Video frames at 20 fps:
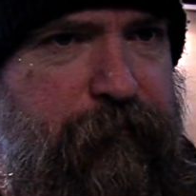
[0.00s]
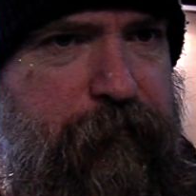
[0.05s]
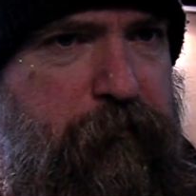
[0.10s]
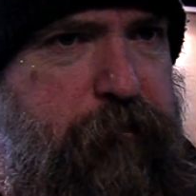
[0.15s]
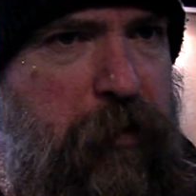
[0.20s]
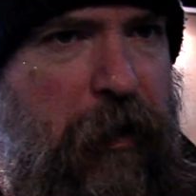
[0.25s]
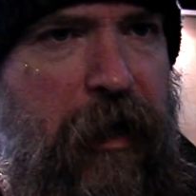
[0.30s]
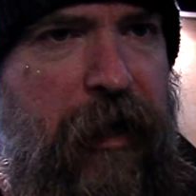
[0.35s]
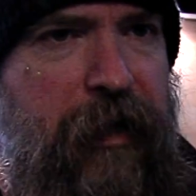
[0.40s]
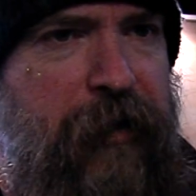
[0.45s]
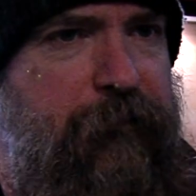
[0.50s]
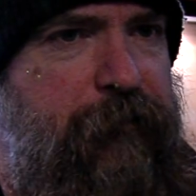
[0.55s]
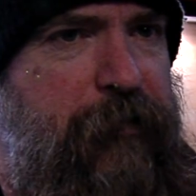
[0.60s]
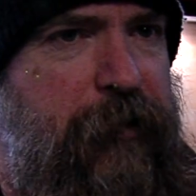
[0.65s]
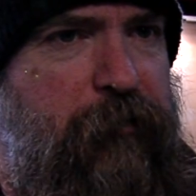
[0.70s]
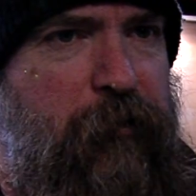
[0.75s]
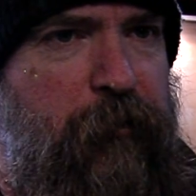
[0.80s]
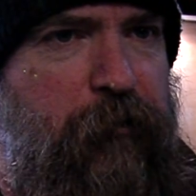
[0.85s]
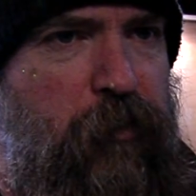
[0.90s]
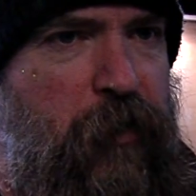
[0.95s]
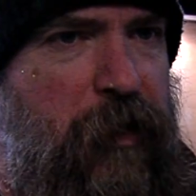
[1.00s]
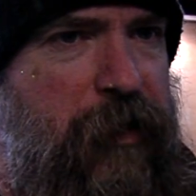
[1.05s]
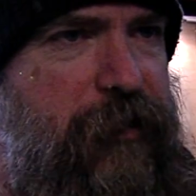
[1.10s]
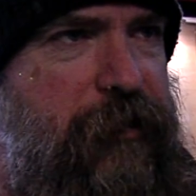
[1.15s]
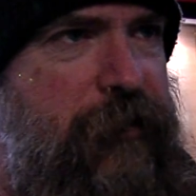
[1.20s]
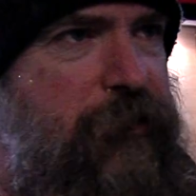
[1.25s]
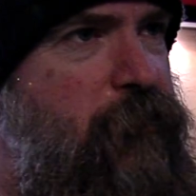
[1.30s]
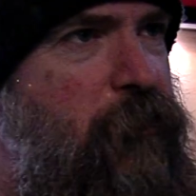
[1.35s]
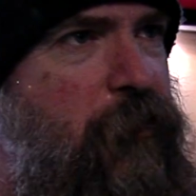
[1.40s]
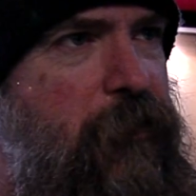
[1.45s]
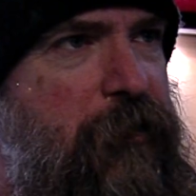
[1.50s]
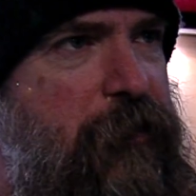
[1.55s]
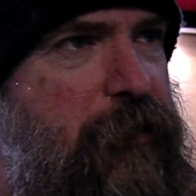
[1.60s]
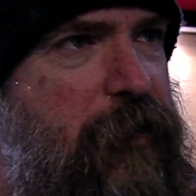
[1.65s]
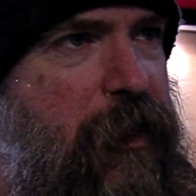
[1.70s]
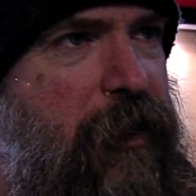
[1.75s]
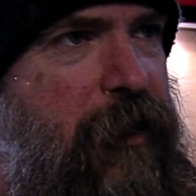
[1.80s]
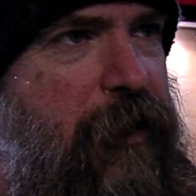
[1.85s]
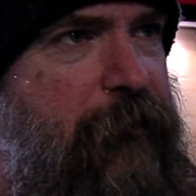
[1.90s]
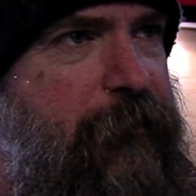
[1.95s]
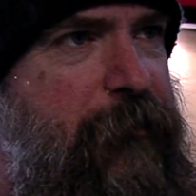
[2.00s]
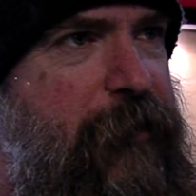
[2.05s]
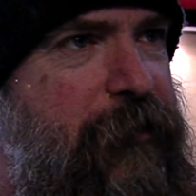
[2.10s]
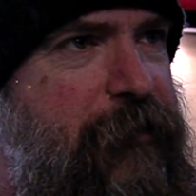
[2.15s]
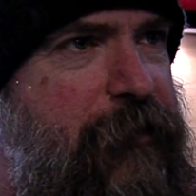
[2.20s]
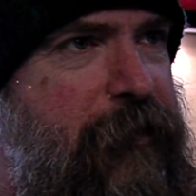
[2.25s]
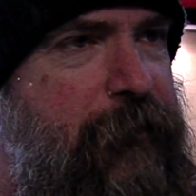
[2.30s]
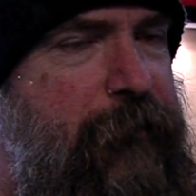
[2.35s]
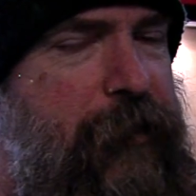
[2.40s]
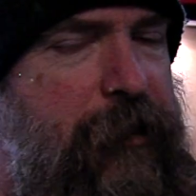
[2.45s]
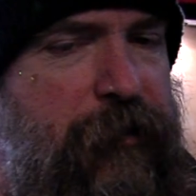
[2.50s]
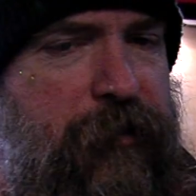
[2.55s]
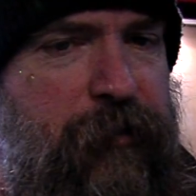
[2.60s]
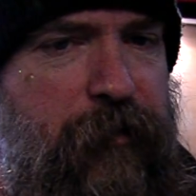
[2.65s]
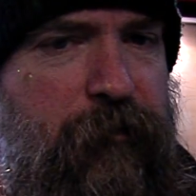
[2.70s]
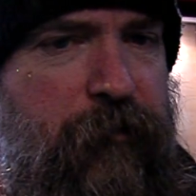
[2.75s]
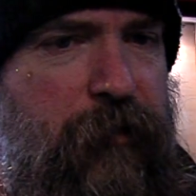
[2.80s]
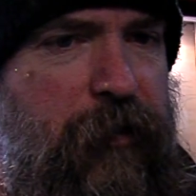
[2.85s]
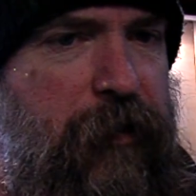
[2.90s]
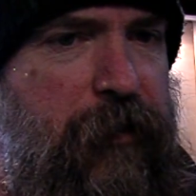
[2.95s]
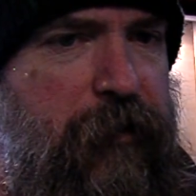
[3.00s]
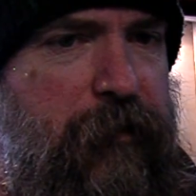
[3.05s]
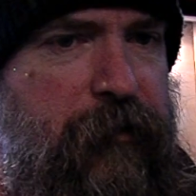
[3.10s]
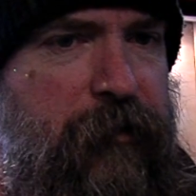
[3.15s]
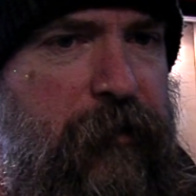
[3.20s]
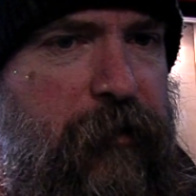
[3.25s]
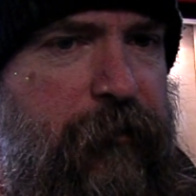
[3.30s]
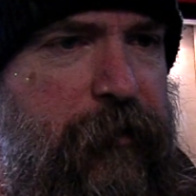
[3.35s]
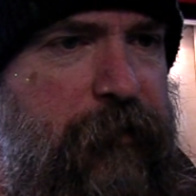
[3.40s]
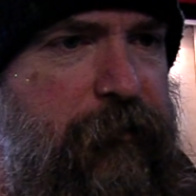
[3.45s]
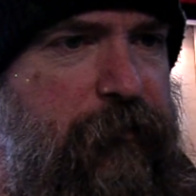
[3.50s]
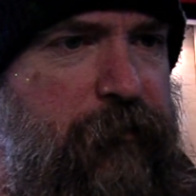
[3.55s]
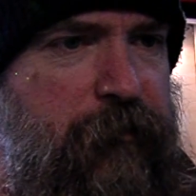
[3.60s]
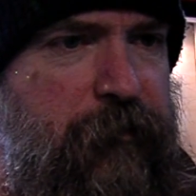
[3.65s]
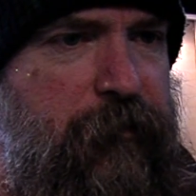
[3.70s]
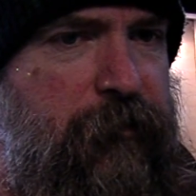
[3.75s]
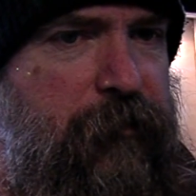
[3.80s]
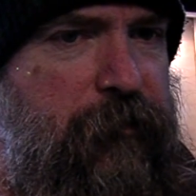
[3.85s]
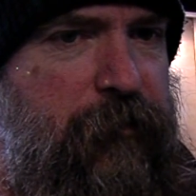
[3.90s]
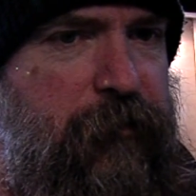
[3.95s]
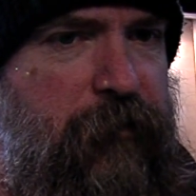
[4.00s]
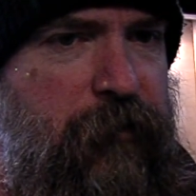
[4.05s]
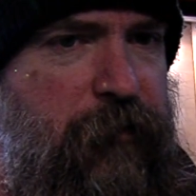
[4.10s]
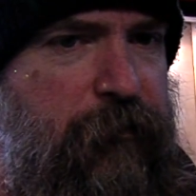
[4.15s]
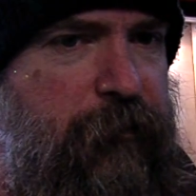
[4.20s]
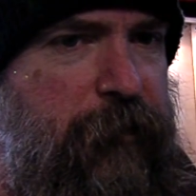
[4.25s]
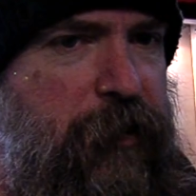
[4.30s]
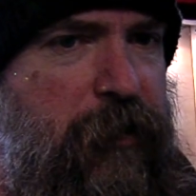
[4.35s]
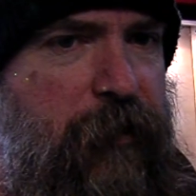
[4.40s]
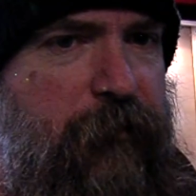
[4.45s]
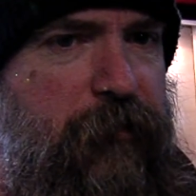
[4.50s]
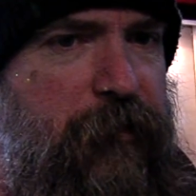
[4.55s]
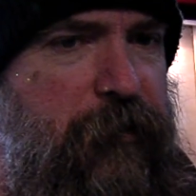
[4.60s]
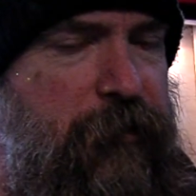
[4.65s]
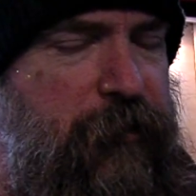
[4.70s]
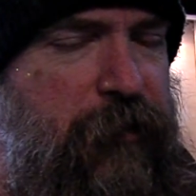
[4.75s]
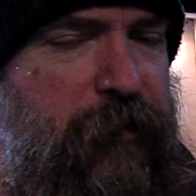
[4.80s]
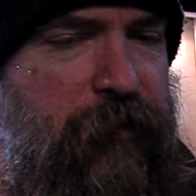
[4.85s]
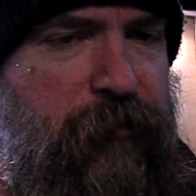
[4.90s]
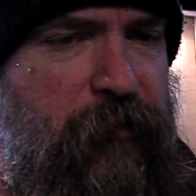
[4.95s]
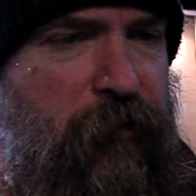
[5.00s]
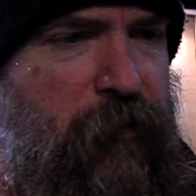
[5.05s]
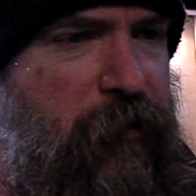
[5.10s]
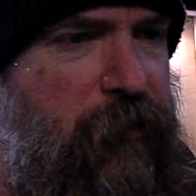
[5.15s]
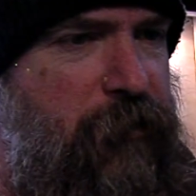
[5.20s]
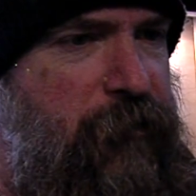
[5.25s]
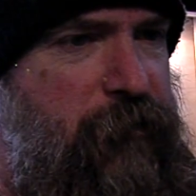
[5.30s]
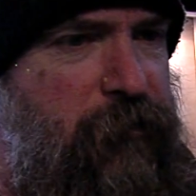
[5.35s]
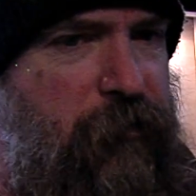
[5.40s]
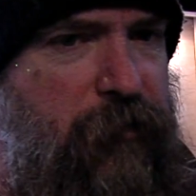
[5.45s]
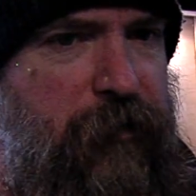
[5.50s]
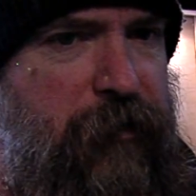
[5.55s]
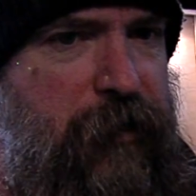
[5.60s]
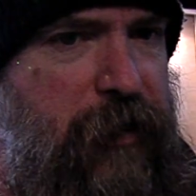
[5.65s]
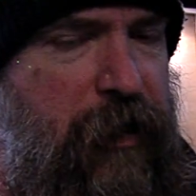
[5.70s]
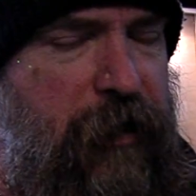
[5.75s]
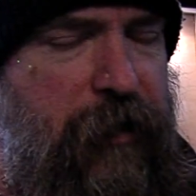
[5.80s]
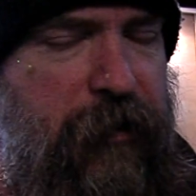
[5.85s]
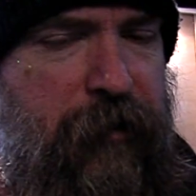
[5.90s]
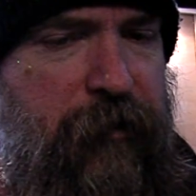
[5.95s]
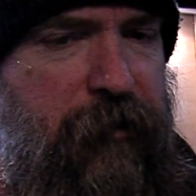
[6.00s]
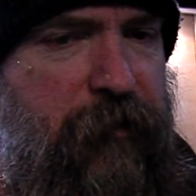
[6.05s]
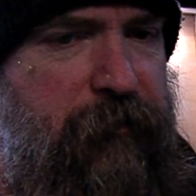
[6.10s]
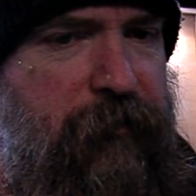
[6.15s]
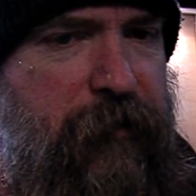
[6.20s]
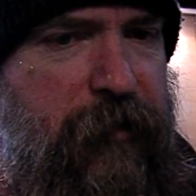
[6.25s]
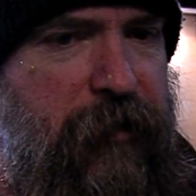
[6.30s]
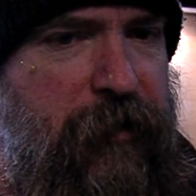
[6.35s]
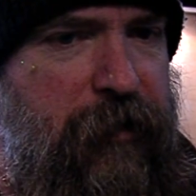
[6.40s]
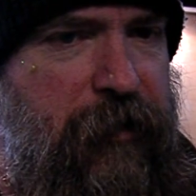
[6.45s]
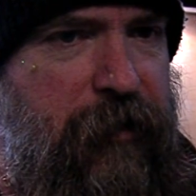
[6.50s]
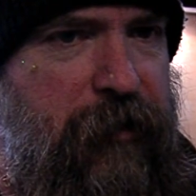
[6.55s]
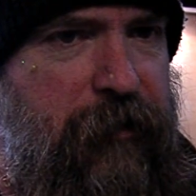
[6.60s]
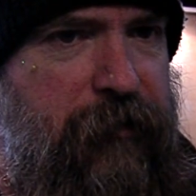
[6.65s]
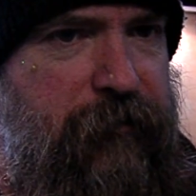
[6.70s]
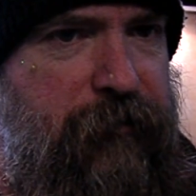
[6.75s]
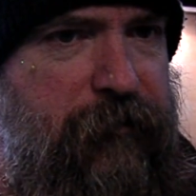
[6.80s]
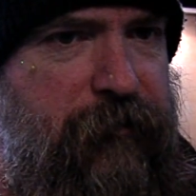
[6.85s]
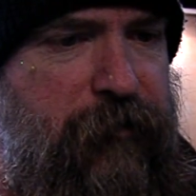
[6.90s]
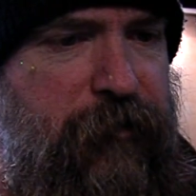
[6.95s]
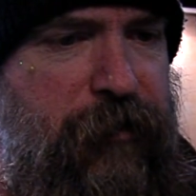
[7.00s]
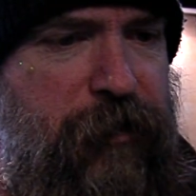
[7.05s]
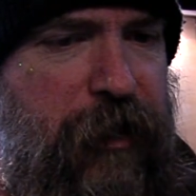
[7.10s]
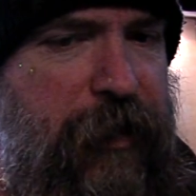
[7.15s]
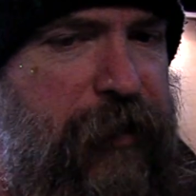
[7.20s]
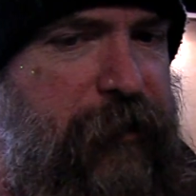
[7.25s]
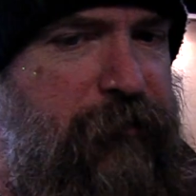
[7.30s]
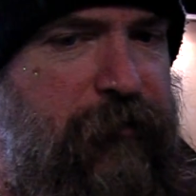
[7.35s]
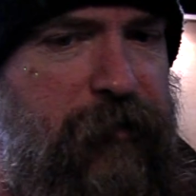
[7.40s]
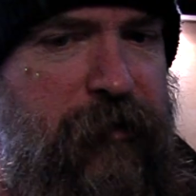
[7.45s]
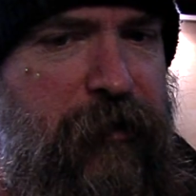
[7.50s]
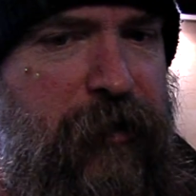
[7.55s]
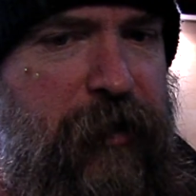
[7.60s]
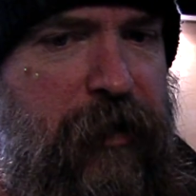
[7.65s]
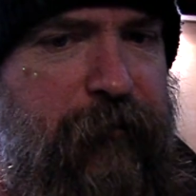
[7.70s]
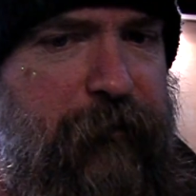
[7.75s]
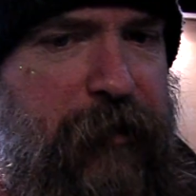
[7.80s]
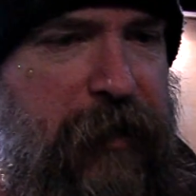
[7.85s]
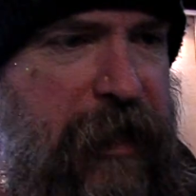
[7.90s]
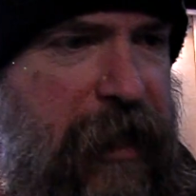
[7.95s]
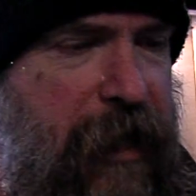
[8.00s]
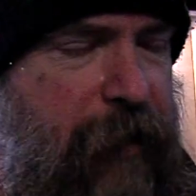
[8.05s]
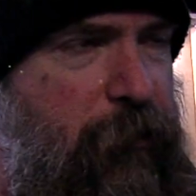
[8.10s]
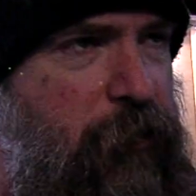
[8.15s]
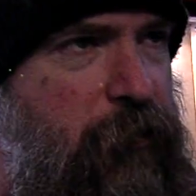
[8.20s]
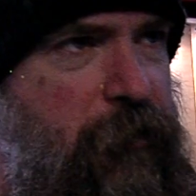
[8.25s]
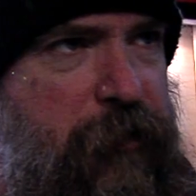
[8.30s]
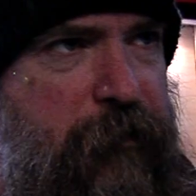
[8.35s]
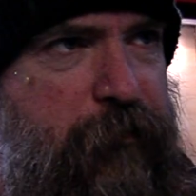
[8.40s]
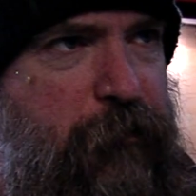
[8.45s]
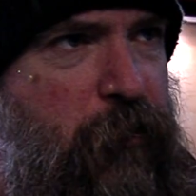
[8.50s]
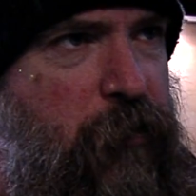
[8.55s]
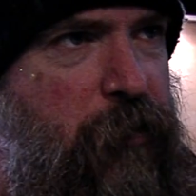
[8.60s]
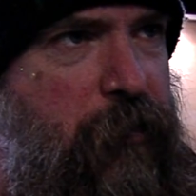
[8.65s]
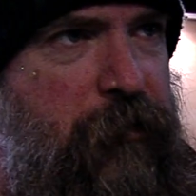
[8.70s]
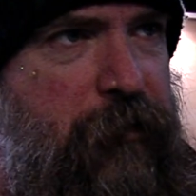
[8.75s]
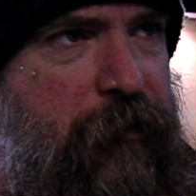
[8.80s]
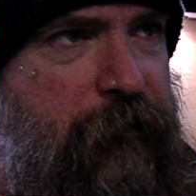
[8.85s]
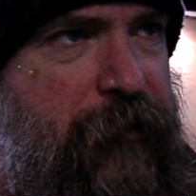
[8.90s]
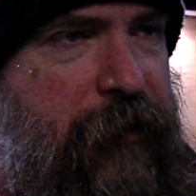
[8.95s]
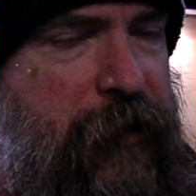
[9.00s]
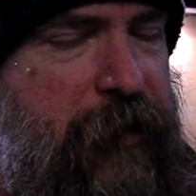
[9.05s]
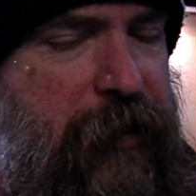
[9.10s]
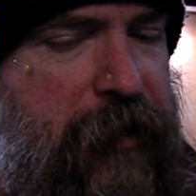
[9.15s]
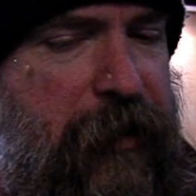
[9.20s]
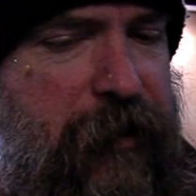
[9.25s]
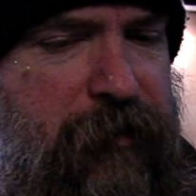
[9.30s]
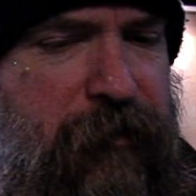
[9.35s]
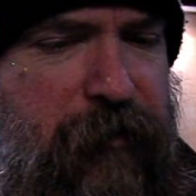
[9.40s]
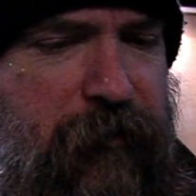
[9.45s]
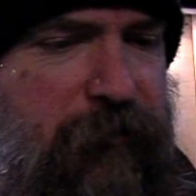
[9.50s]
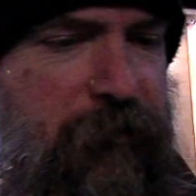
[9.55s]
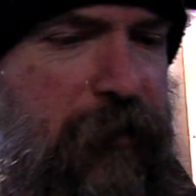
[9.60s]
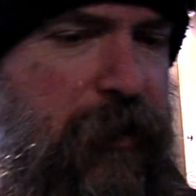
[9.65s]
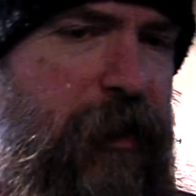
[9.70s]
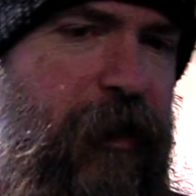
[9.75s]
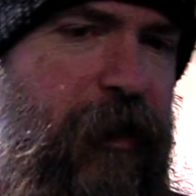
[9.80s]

buying people presents all the time, you know what I mean? So, I mean, hooked me up with his guitars all the time, you know, and then I exchanged, you know, I got him the Camel Les Paul and everything like that. So,